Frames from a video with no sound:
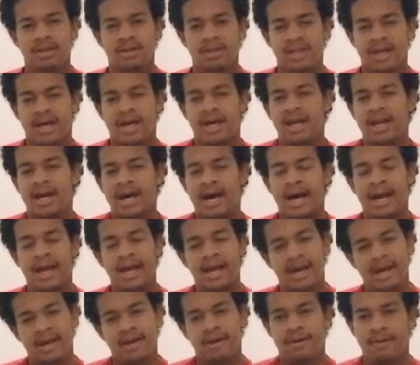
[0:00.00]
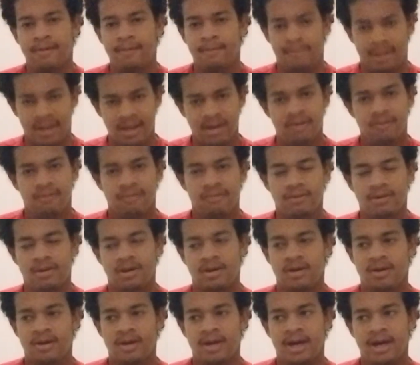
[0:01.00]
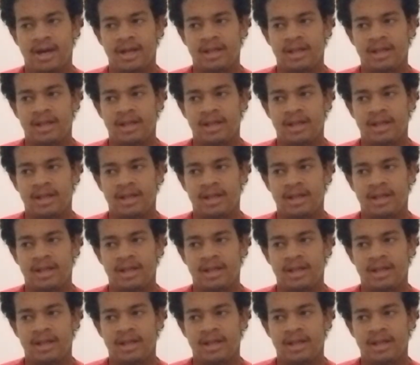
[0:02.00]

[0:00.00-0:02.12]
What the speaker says: that I gotta make for